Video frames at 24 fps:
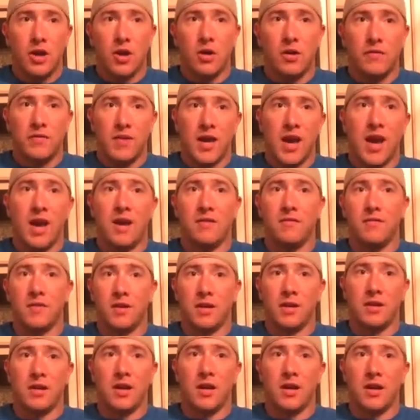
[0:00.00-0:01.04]
If you have
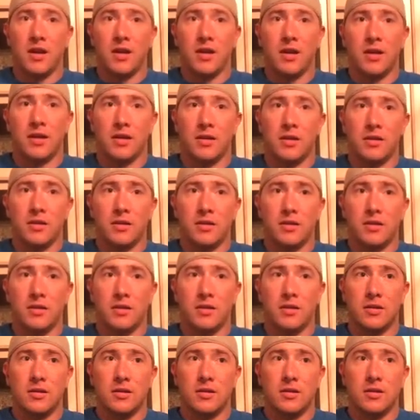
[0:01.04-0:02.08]
a
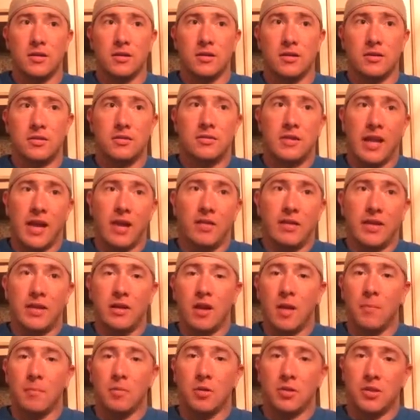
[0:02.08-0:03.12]
daily
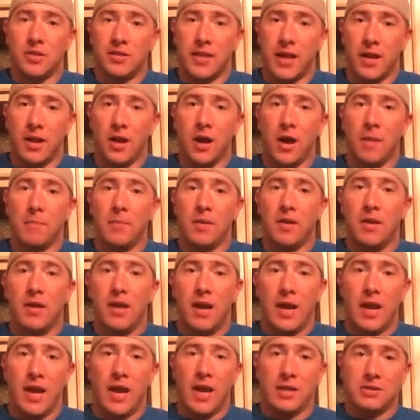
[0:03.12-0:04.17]
numbers set up,
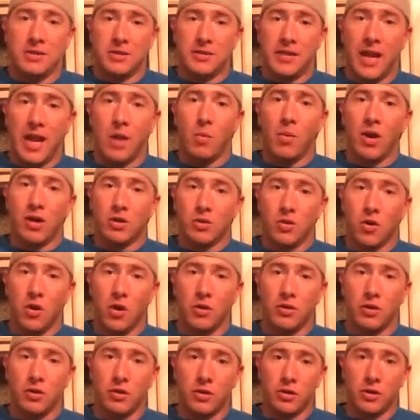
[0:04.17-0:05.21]
as the day wears
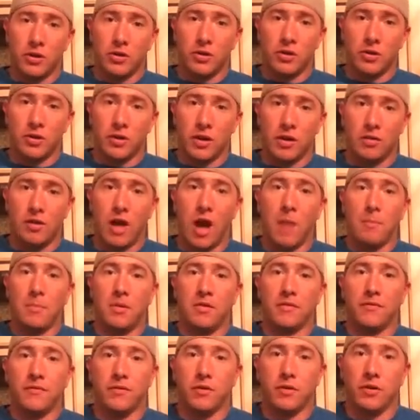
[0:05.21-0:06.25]
on, your
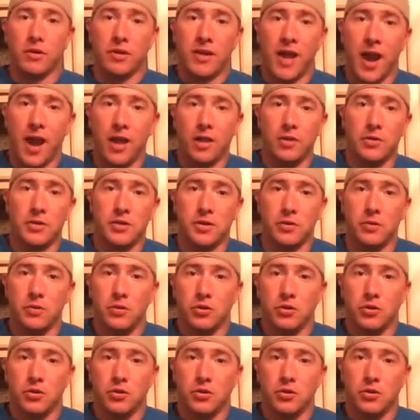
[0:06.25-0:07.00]
allotment for calories and